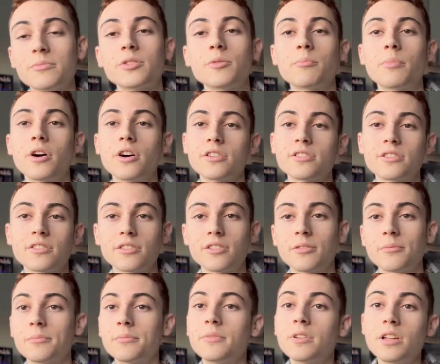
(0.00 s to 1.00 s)
deposit
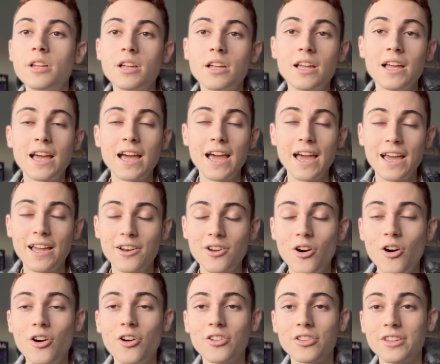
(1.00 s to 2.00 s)
them, and
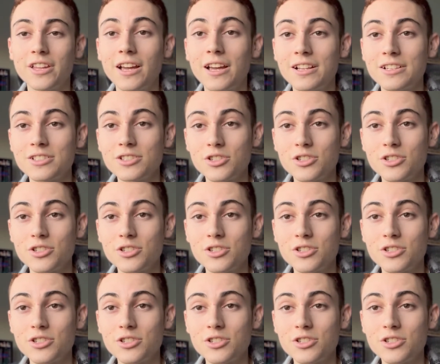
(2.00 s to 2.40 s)
all that.